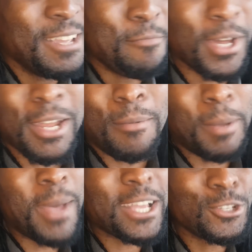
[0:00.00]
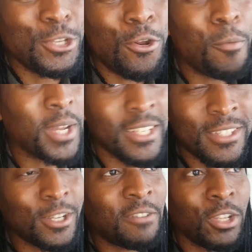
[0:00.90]
but I'm actually old, but I
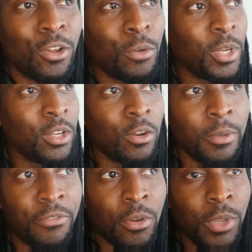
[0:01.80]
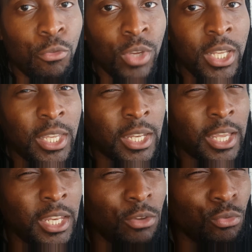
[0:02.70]
still have a long way to go before we really get
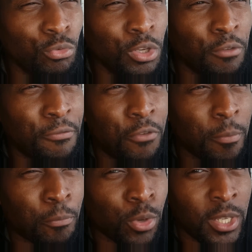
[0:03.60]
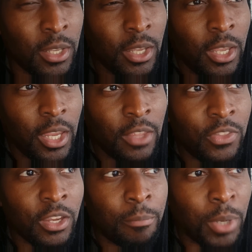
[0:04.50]
any real footprint in
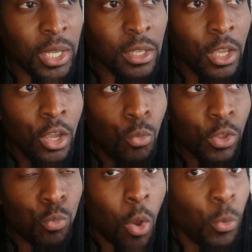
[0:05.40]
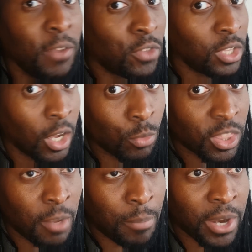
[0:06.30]
there. But with what we've done
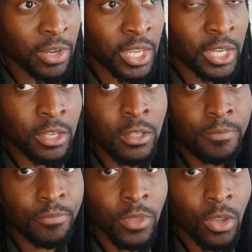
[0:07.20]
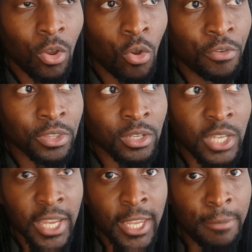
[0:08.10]
with Empire Arcadia over the
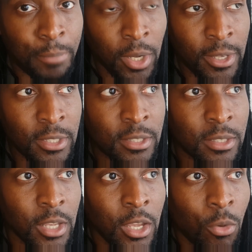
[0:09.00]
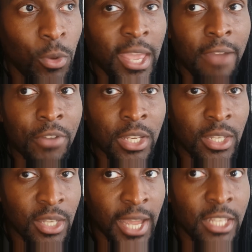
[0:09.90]
decade plus, we have a
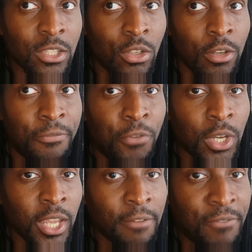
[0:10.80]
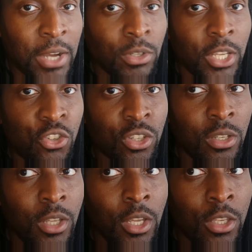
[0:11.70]
nice, good footing and foundation.
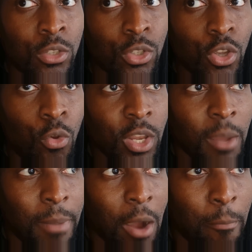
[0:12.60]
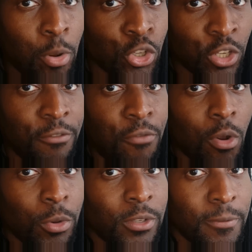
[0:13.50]
So it's only about pushing
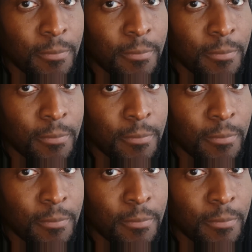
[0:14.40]
forward.